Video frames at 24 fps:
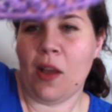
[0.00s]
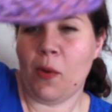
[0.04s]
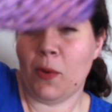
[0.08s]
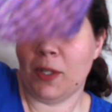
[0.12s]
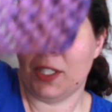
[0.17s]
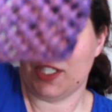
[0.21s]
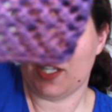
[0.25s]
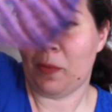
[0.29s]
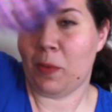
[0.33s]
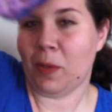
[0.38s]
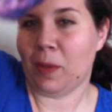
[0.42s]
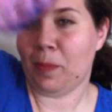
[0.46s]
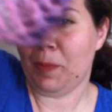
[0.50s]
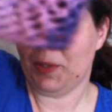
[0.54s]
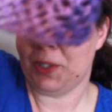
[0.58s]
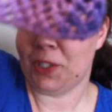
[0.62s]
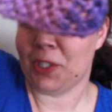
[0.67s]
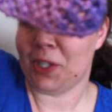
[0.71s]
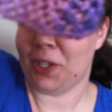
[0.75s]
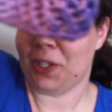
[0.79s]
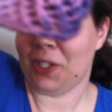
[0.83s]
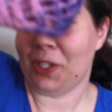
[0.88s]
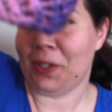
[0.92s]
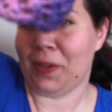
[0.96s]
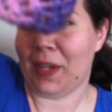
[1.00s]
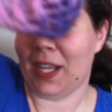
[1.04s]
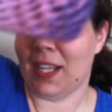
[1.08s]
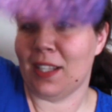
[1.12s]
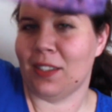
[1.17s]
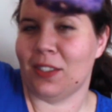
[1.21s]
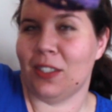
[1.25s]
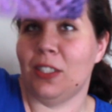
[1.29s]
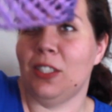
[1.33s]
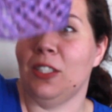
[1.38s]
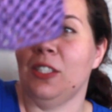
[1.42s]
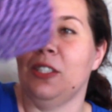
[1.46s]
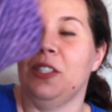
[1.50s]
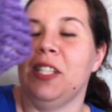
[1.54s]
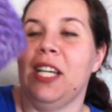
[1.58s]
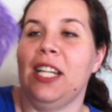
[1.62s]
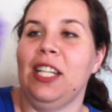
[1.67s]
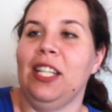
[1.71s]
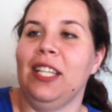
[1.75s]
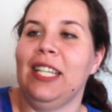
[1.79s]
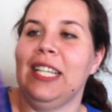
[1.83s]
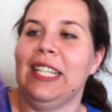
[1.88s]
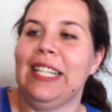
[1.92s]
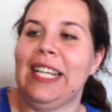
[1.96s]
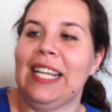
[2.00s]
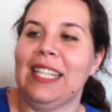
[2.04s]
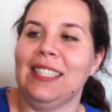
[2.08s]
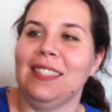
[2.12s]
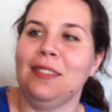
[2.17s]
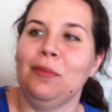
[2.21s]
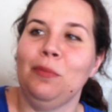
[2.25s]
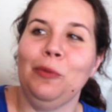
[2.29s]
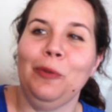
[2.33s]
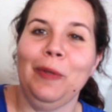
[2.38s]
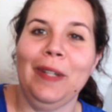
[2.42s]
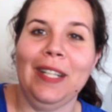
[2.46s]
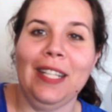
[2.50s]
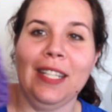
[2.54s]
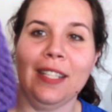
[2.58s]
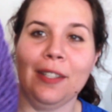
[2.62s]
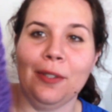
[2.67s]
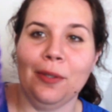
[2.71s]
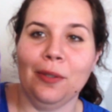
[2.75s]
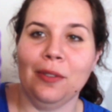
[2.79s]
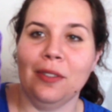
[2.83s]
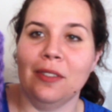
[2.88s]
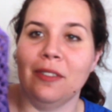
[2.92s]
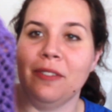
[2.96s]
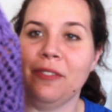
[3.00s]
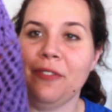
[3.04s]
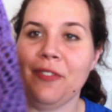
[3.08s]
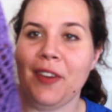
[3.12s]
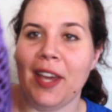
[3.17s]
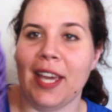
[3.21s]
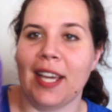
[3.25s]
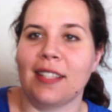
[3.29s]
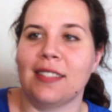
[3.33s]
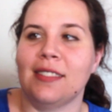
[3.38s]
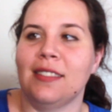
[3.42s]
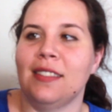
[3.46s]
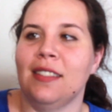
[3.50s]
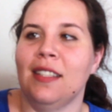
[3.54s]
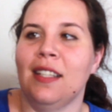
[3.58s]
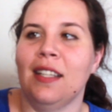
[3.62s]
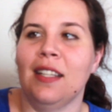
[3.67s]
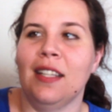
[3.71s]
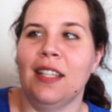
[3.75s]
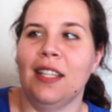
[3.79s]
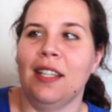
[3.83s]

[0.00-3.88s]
which I will be showing you how to do, and you can get some really cool effects